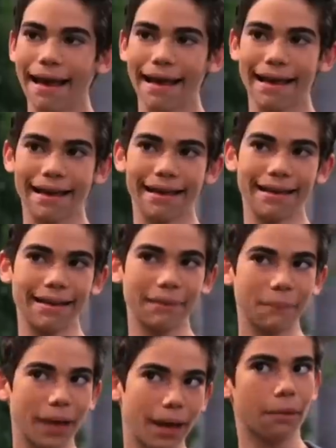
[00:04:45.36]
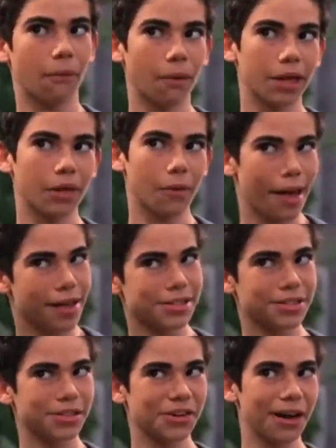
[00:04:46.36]
And maybe when you
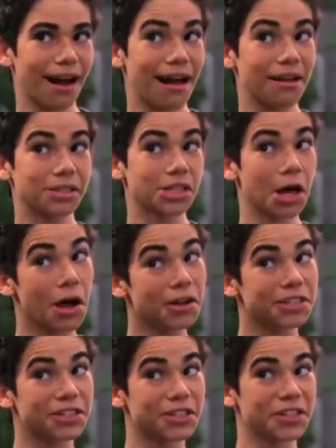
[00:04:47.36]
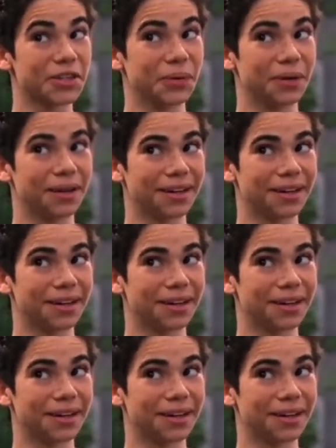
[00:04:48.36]
answer, I'll talk to you.